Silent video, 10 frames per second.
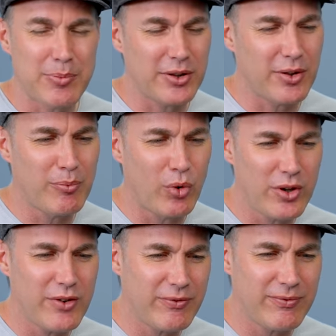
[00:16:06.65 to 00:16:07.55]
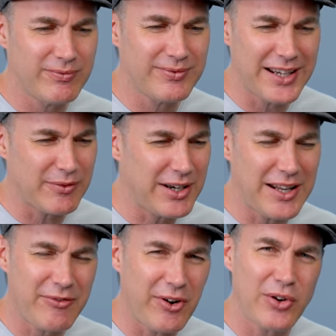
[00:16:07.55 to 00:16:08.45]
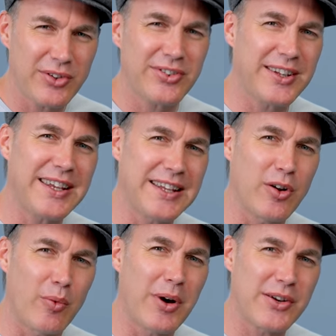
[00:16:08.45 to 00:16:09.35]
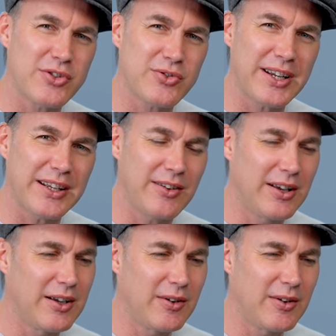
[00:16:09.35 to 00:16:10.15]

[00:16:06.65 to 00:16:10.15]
But the more you, really focusing in on one string and